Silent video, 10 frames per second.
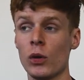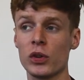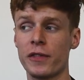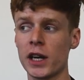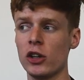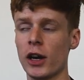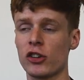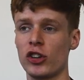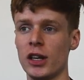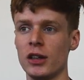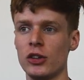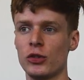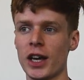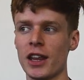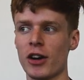It's funny you
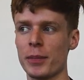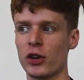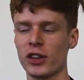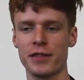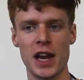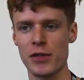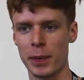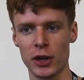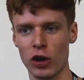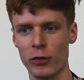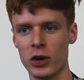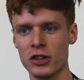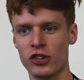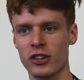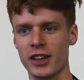say that, right? Because I've never played
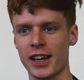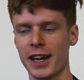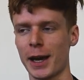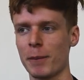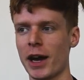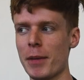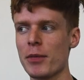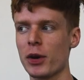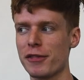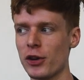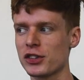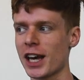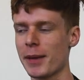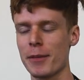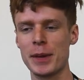Overwatch. I remember when it first
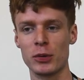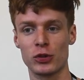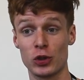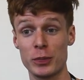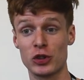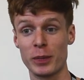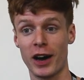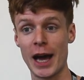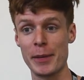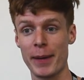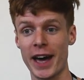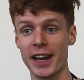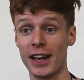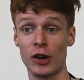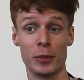came out, people were super hype about
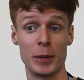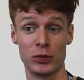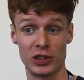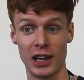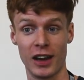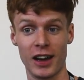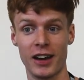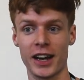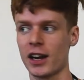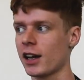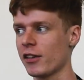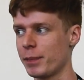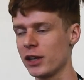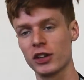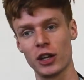it, and a lot of people still are. And like I've
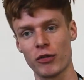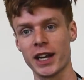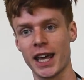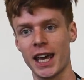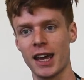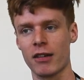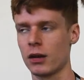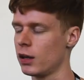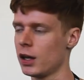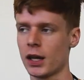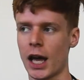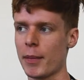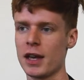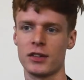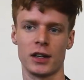been to the arena here, and
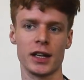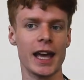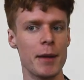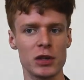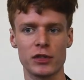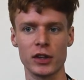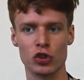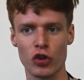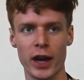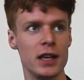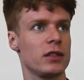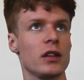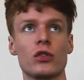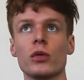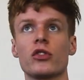amazing. Like the atmosphere is crazy.
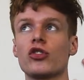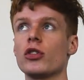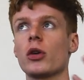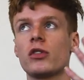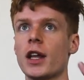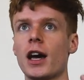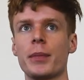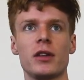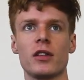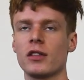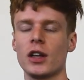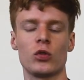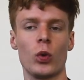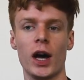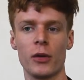The sort of studio setup is
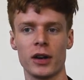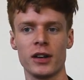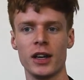it's wild.